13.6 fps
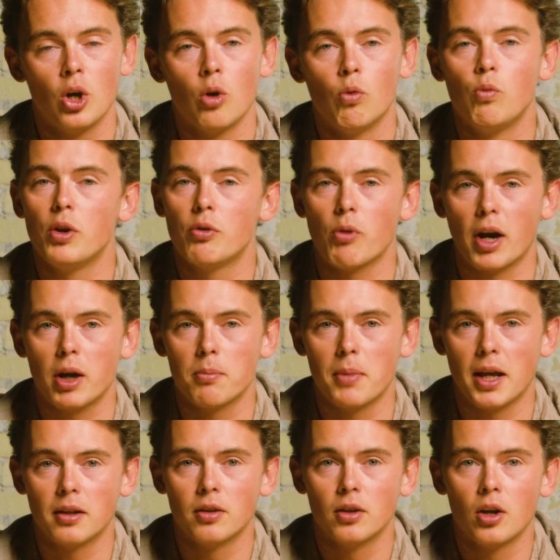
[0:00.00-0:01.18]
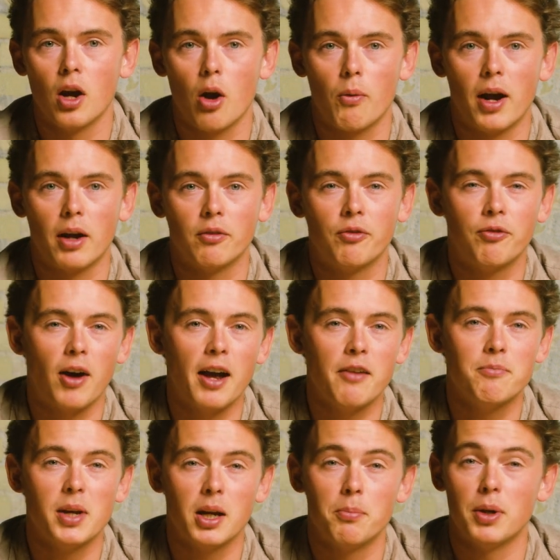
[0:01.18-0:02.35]
We recommend around 5
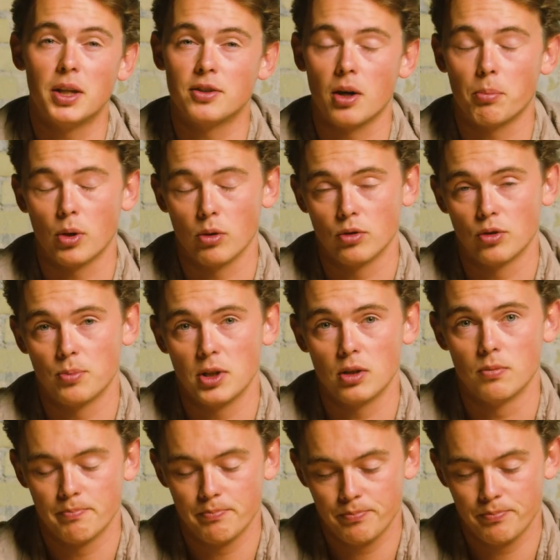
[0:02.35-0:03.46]
megabits upload speed.